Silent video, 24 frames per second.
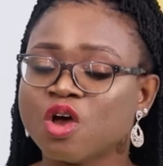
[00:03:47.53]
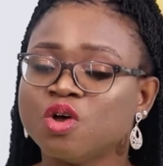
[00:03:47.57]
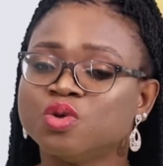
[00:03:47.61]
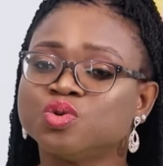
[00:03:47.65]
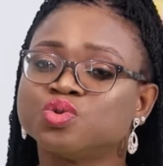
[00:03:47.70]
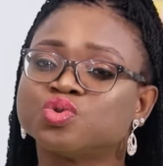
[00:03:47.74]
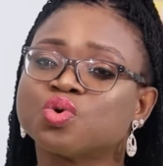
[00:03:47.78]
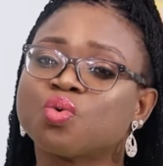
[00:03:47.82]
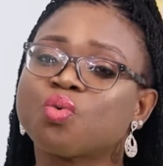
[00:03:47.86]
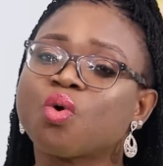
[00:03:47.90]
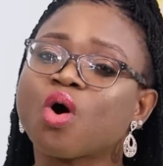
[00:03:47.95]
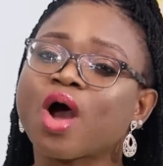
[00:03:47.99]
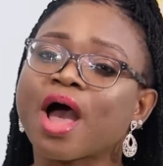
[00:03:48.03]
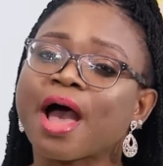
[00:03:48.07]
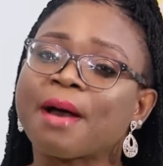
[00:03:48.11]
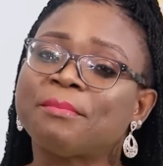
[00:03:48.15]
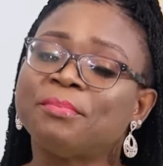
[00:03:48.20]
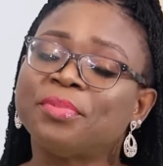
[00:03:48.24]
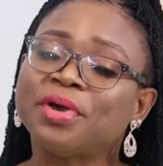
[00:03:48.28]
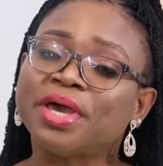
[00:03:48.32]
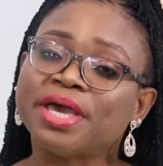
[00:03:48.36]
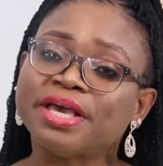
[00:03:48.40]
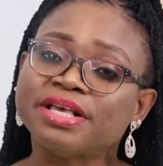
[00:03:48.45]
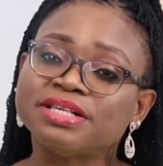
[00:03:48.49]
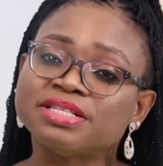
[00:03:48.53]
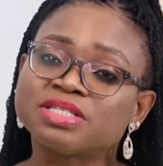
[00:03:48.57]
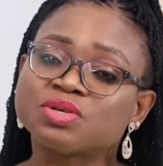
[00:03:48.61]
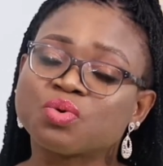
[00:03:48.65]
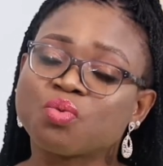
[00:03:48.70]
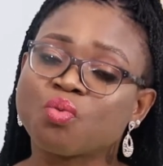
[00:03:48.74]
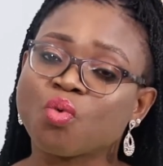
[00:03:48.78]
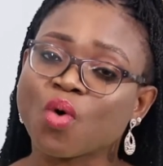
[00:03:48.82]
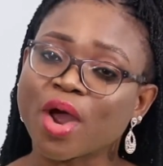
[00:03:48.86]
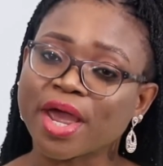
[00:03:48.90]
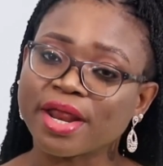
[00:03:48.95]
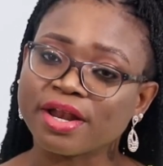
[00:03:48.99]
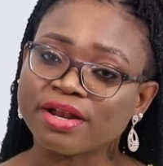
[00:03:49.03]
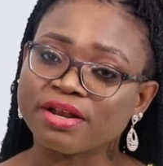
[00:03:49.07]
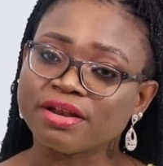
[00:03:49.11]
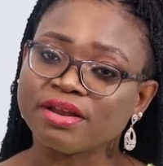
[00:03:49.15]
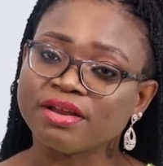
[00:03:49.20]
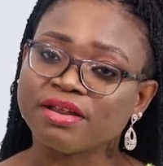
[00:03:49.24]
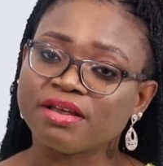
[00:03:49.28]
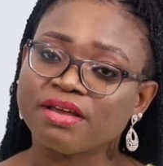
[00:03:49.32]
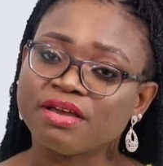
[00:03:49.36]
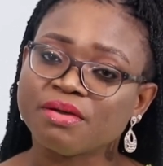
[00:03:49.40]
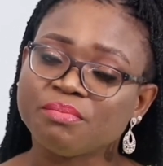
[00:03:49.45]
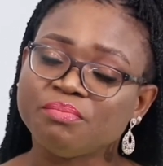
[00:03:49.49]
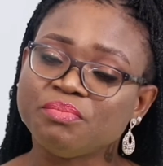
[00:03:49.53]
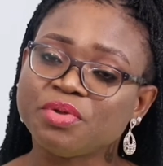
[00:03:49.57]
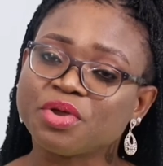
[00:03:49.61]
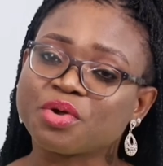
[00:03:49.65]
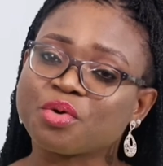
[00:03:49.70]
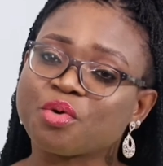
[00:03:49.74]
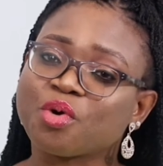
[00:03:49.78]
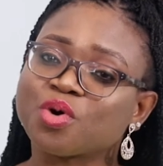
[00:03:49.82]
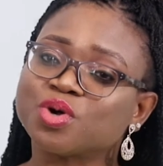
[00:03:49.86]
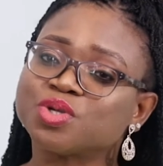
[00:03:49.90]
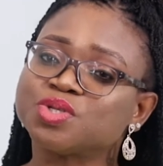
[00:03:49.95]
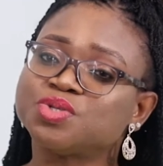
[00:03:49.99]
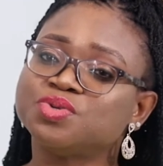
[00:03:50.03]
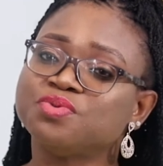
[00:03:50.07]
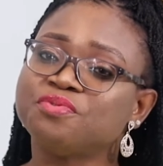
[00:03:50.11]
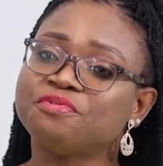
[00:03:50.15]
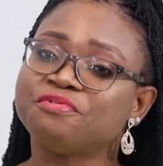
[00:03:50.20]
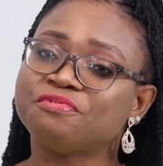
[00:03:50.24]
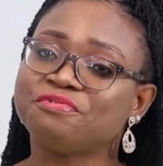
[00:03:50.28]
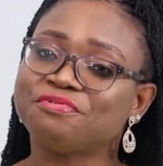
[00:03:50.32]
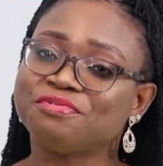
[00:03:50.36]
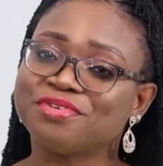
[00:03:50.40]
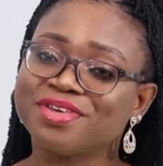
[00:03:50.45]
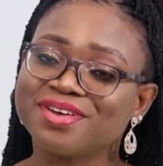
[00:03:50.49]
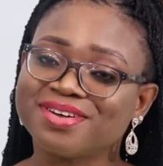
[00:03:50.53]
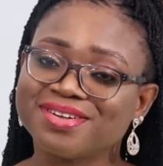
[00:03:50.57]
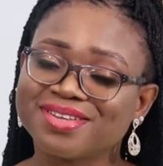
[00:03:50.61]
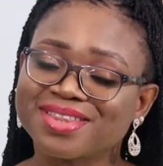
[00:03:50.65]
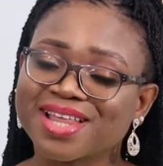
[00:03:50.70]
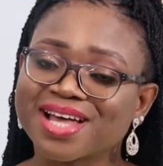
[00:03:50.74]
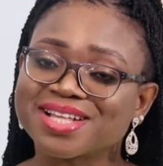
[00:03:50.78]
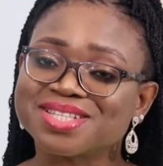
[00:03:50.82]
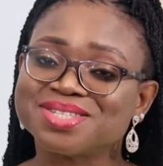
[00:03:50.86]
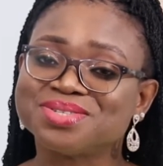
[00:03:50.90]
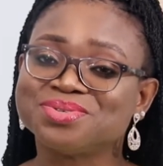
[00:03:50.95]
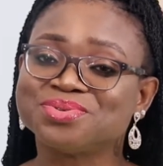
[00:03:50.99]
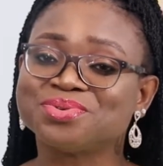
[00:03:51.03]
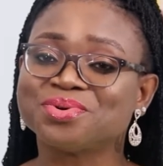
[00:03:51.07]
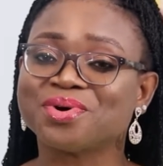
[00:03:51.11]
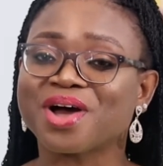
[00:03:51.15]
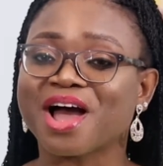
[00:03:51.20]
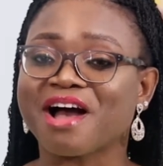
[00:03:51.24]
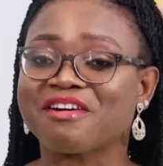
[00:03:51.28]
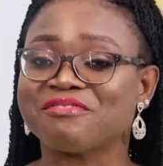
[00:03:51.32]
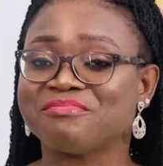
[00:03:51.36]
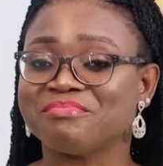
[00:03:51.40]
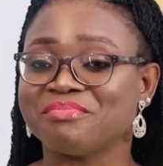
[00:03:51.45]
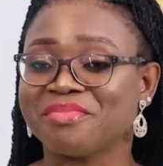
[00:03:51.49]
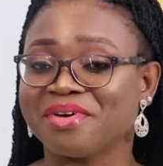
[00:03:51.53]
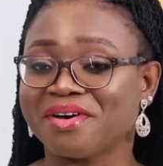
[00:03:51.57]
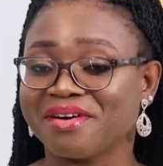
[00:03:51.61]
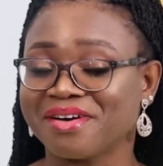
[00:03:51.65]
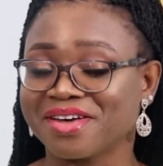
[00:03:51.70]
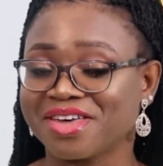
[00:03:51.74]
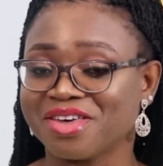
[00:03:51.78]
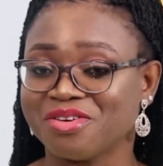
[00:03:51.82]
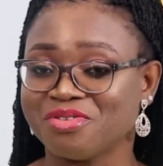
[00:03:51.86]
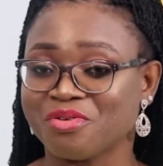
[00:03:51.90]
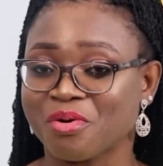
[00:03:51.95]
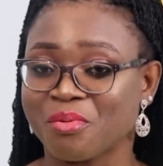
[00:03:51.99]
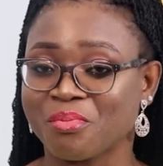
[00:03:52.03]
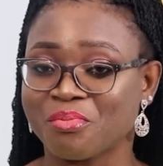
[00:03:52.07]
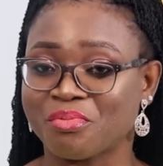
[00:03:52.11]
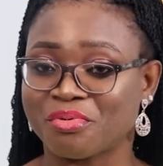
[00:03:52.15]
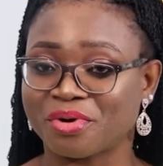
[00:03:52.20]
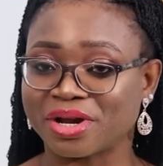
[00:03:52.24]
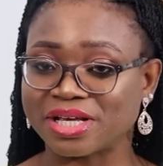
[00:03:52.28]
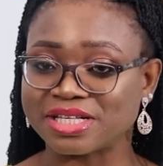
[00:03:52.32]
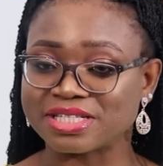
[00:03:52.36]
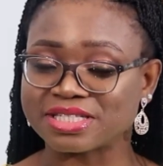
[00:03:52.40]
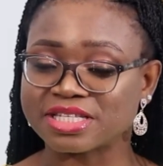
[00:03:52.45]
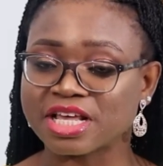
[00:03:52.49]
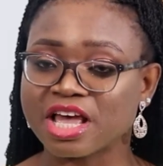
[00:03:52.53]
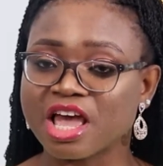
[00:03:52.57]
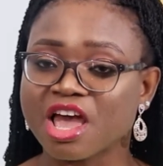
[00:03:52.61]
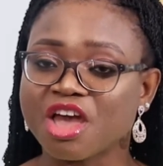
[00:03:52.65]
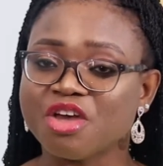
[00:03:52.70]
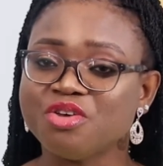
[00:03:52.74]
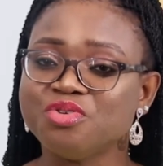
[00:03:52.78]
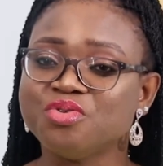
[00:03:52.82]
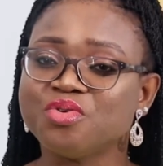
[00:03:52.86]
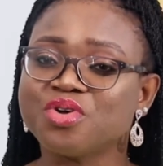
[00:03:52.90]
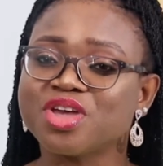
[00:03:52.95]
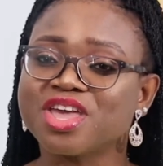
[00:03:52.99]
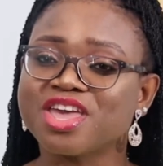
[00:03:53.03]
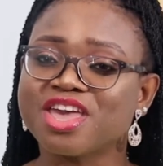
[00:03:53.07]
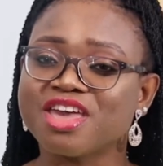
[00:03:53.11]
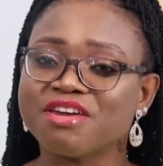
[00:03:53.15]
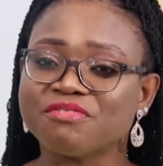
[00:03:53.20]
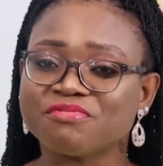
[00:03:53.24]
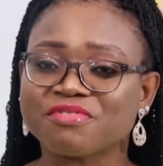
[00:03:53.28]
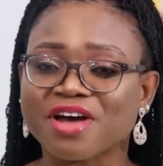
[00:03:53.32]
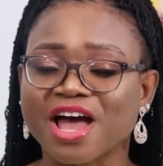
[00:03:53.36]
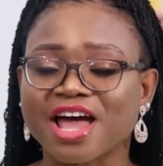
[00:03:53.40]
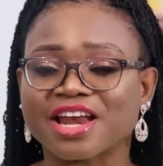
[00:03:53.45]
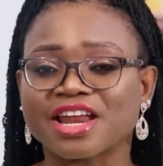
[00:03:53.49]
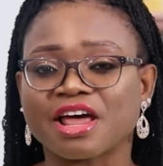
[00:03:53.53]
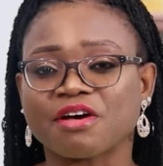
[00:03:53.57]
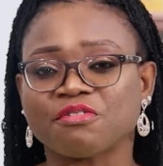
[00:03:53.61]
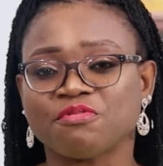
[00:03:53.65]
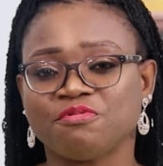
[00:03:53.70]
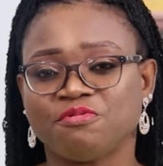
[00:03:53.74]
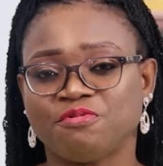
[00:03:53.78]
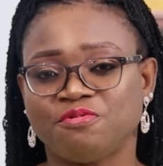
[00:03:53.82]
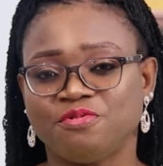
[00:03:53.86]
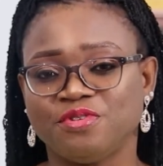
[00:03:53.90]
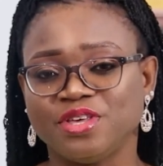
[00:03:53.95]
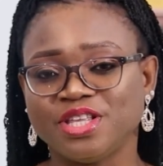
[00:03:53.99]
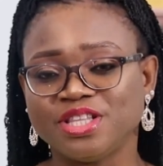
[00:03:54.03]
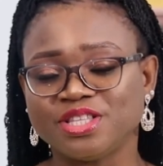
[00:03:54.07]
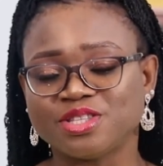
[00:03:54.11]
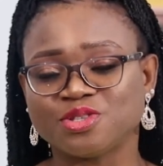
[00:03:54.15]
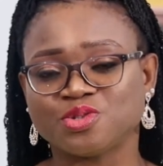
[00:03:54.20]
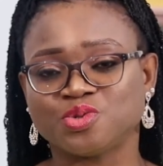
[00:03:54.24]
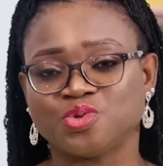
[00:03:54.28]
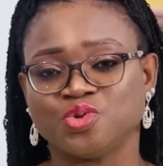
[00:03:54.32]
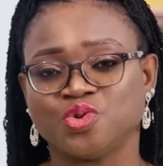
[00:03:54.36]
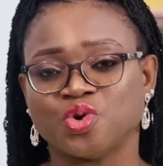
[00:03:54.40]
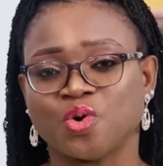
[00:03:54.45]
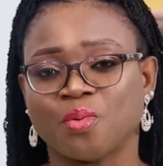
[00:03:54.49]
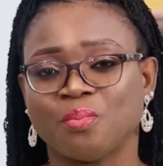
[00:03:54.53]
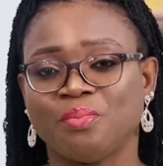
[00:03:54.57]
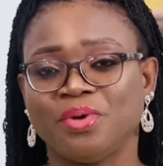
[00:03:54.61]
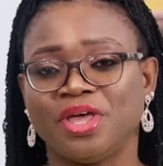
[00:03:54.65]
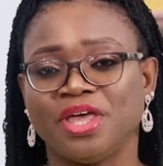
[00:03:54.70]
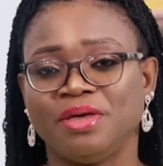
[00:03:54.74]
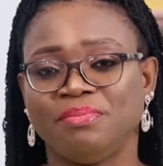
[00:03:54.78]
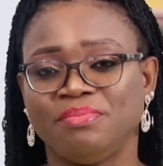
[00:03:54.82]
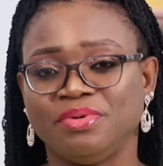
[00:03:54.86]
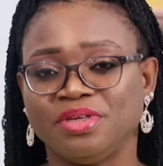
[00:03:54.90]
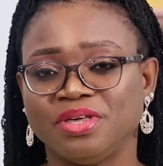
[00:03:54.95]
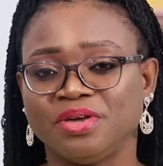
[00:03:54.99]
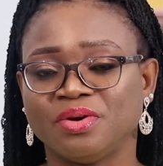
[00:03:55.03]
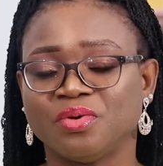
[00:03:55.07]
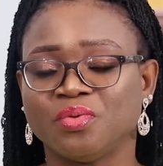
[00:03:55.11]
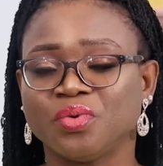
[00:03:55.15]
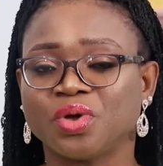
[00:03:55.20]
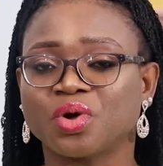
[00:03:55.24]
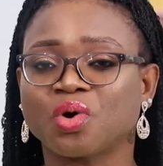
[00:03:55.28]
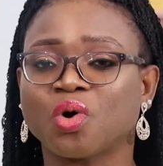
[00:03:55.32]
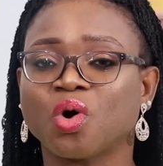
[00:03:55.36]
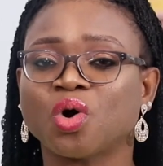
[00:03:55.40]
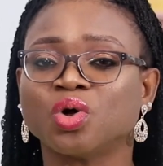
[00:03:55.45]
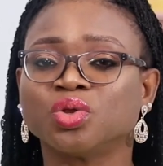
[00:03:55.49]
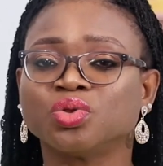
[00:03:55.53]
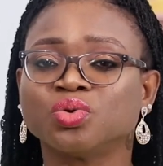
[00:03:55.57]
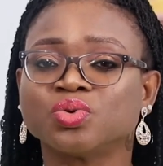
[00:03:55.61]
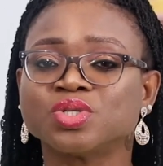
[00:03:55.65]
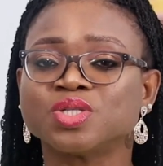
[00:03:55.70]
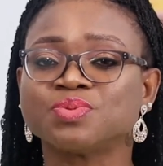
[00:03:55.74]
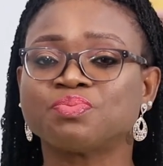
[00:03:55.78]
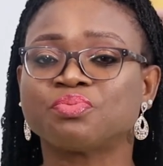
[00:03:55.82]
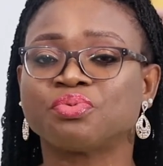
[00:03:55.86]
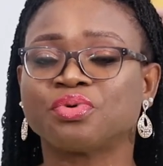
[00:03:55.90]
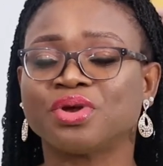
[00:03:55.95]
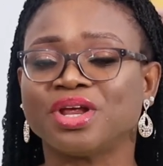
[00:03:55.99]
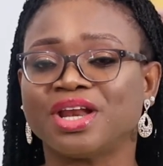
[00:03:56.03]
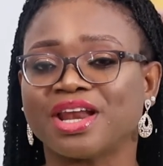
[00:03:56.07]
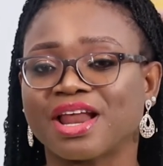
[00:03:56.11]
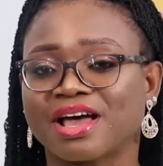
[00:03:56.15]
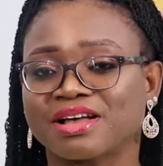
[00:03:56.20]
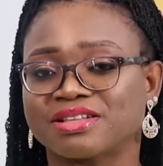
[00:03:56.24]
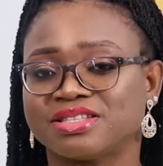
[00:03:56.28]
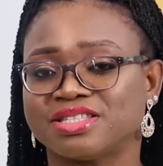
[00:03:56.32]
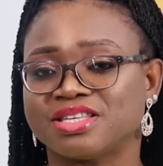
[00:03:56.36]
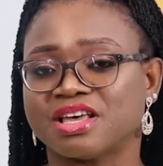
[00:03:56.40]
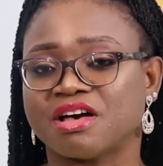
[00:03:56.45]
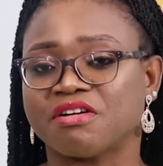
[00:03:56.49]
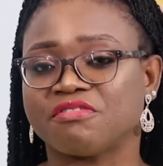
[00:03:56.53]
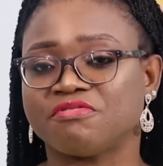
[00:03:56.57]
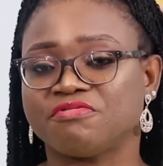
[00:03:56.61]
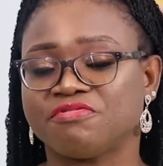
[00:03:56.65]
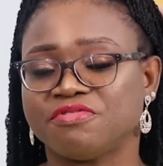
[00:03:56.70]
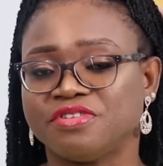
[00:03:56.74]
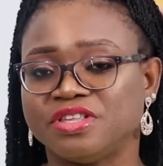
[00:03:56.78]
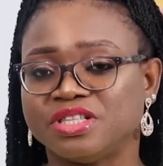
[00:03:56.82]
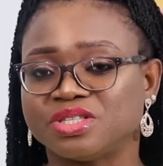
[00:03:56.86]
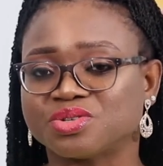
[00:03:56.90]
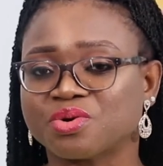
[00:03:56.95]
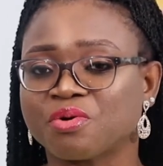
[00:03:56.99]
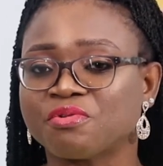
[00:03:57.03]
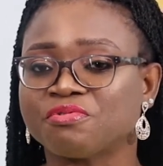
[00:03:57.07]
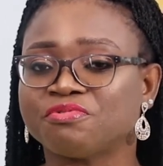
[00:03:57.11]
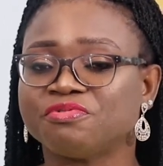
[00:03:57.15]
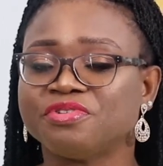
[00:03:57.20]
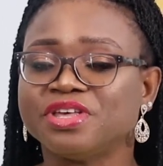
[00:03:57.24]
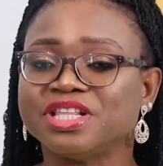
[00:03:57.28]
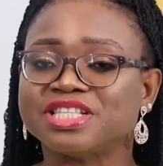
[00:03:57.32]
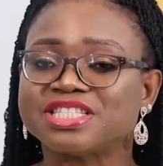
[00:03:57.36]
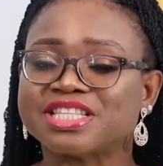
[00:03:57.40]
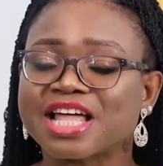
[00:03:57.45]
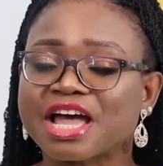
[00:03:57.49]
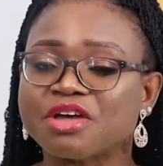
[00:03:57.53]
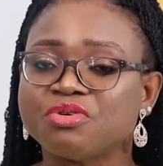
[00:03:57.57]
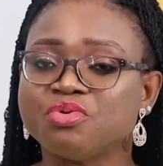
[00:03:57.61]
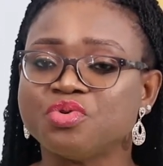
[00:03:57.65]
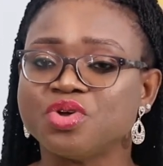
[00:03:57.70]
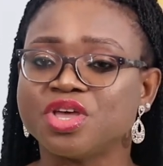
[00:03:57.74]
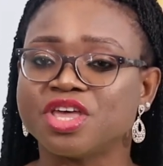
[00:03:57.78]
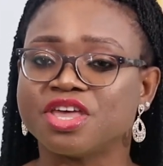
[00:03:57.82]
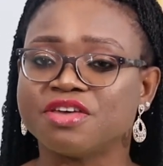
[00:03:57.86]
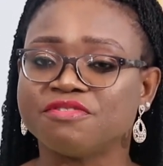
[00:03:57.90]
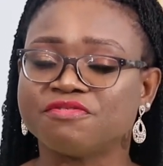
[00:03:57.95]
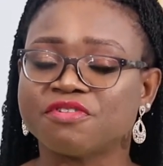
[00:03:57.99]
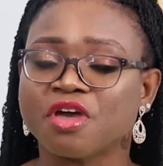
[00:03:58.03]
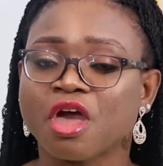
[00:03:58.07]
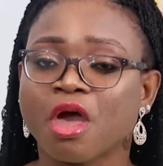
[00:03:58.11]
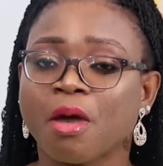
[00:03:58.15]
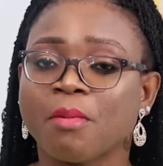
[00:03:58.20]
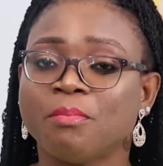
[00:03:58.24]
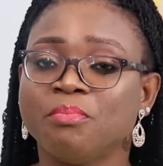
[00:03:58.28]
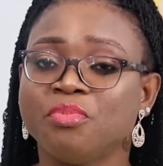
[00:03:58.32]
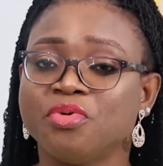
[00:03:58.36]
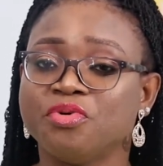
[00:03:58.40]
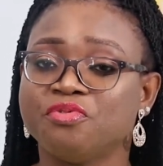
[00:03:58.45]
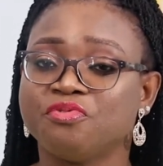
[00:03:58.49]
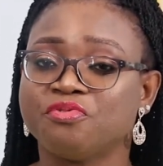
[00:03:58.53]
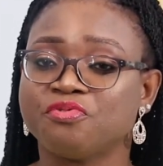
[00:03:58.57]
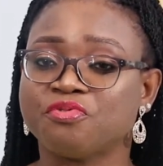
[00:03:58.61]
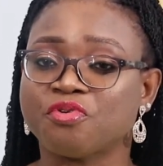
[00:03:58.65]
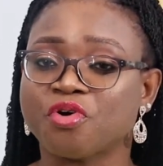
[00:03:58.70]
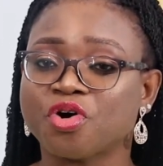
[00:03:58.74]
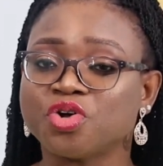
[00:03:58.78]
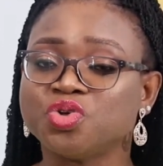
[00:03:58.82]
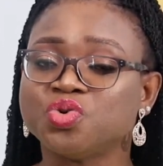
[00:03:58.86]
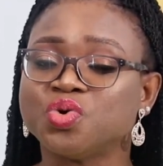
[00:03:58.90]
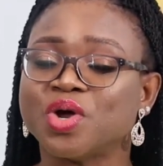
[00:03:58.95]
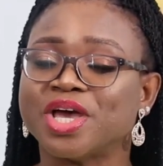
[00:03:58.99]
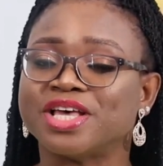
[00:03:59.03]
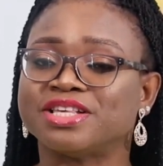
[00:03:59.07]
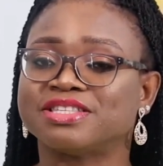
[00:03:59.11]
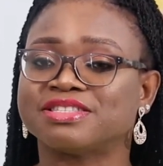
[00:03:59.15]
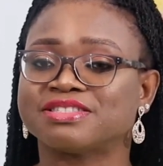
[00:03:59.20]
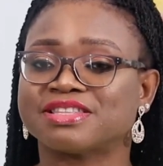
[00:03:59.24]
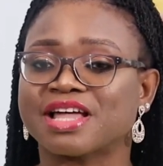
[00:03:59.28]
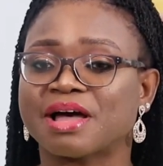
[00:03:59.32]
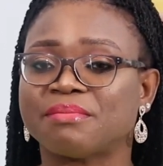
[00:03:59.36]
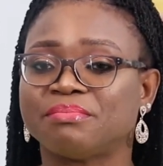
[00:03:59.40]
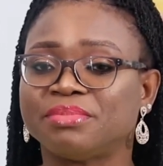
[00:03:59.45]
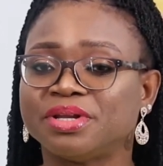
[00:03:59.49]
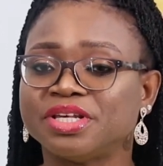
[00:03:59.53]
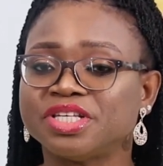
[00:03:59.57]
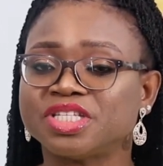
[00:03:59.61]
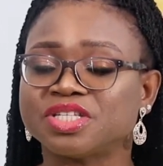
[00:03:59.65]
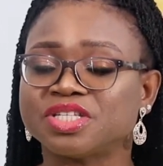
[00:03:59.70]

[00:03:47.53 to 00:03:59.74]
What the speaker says: So what happens when, because you feel that you don't have milk in your breast, you give other feeds to your baby? We call those pre-lacteal feeds, or feeds that you give before you establish